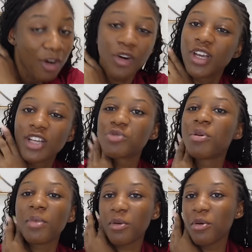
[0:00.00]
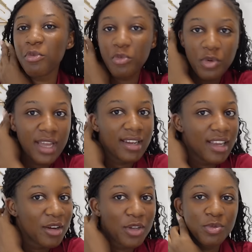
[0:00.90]
Oh, you guys remember when we were in
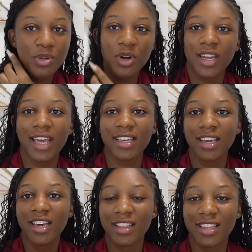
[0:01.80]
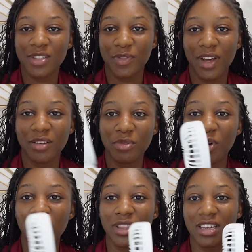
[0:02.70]
Lagos, we got like this fan. We
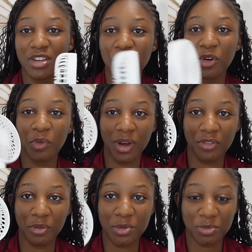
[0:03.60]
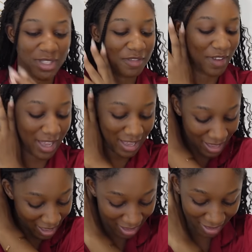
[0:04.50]
got the neon one from Spotify
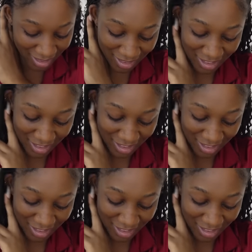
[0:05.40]
Yeah.